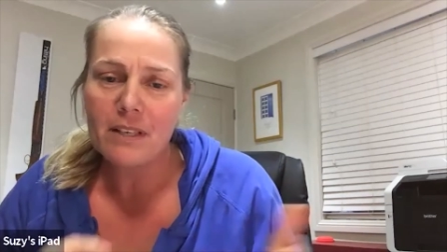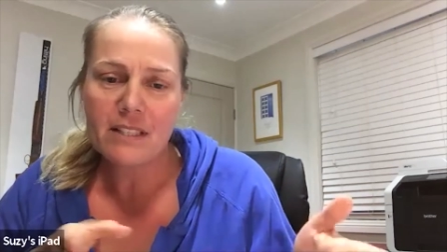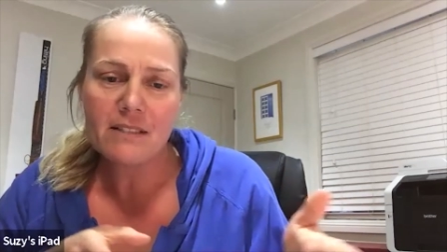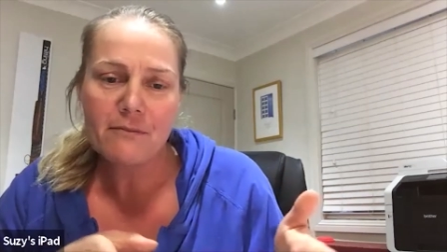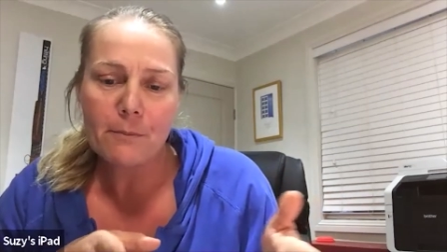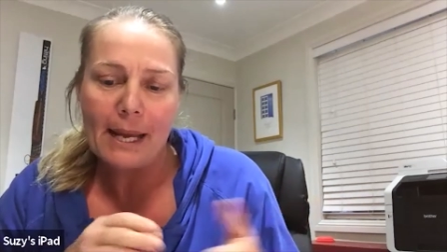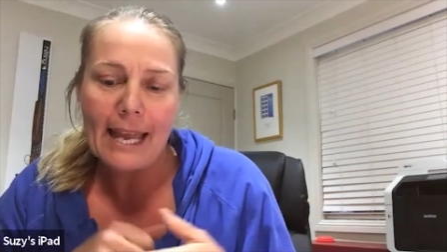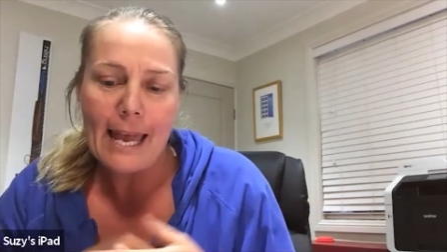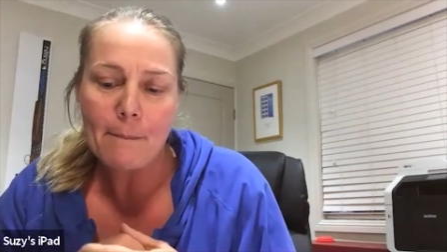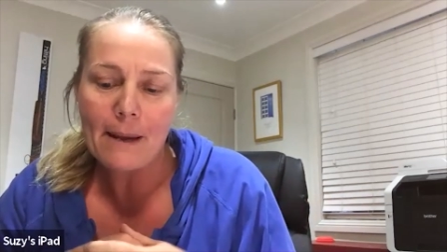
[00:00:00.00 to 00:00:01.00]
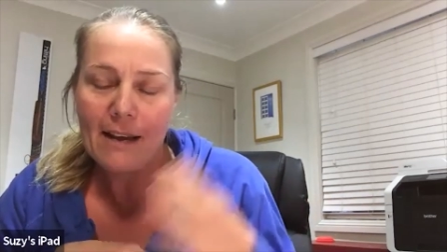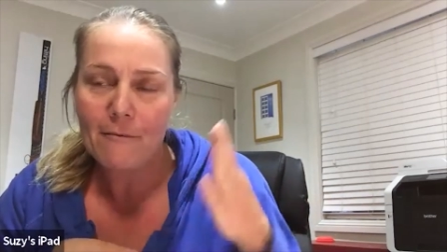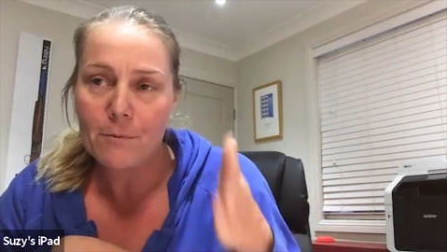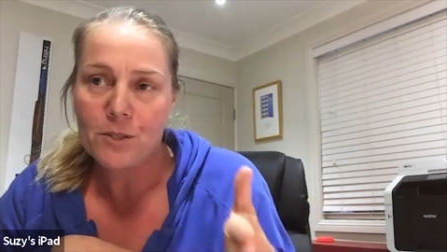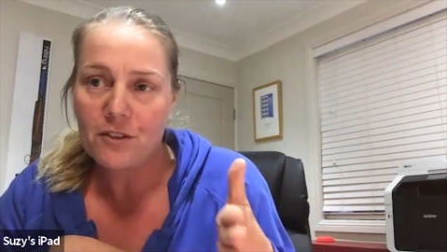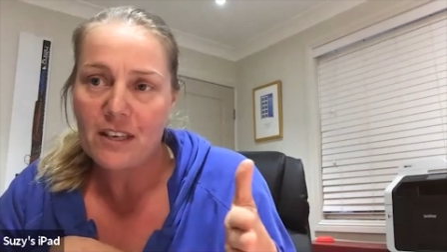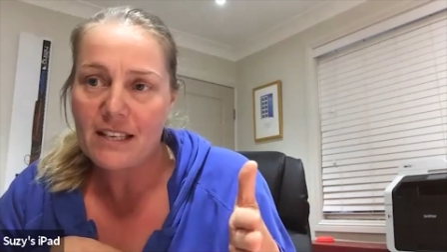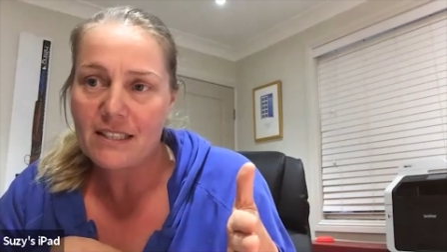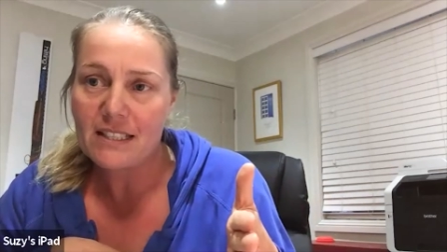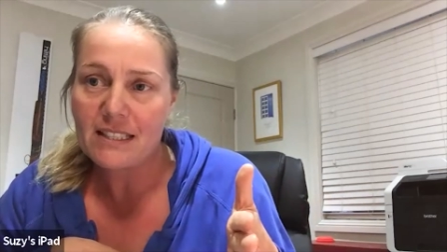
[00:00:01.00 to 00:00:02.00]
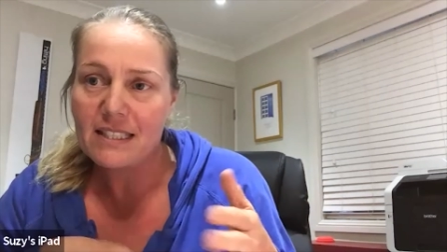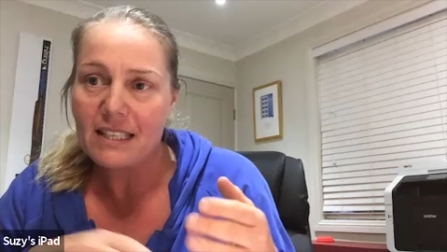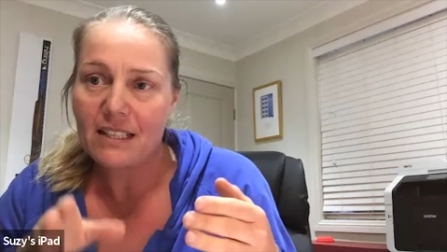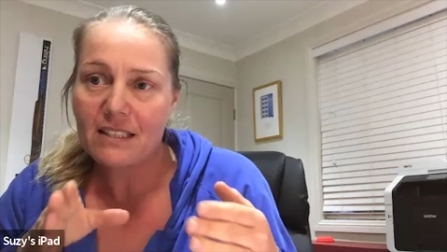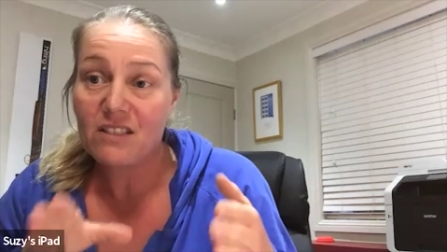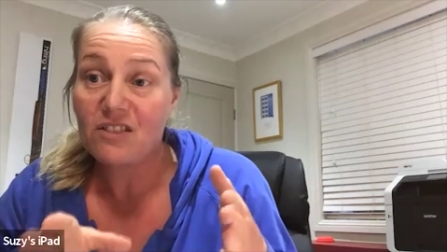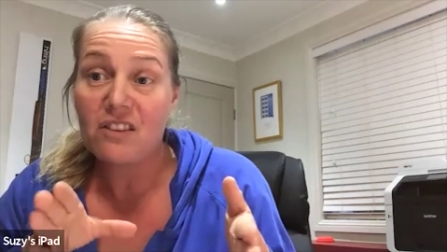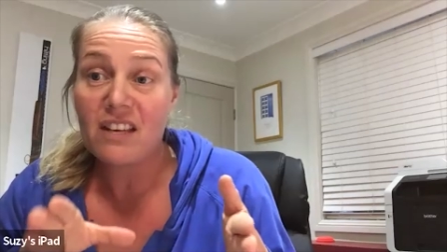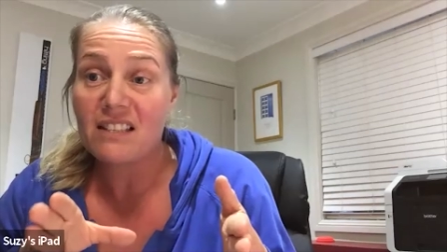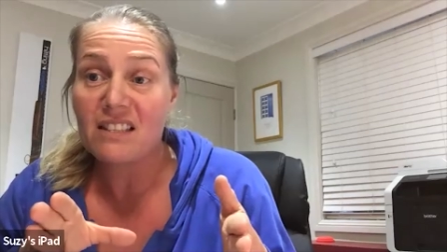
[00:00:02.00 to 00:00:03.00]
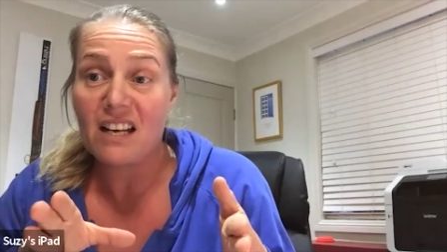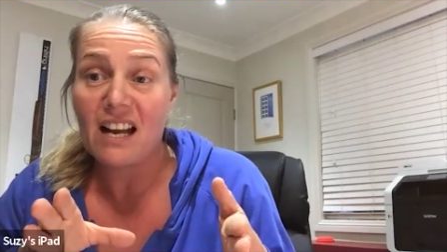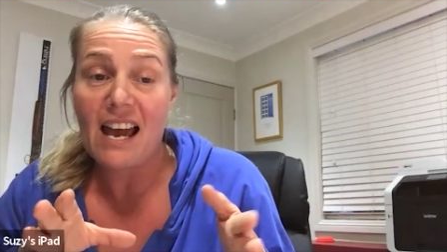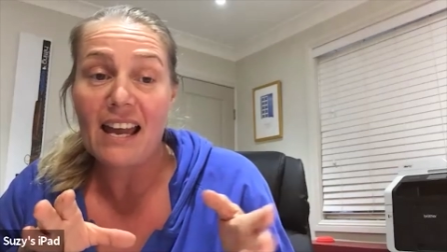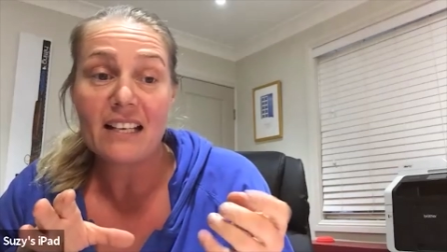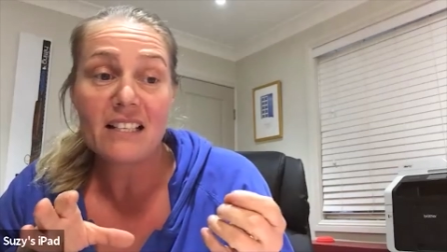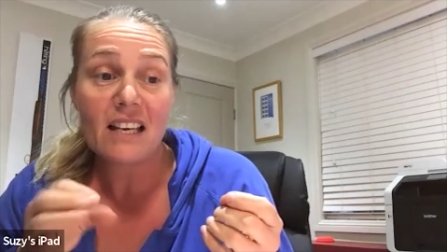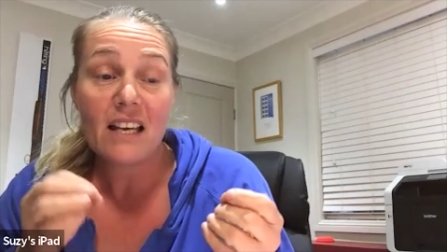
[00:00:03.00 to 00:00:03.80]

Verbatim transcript: because for my campaign from 2006 to 2008,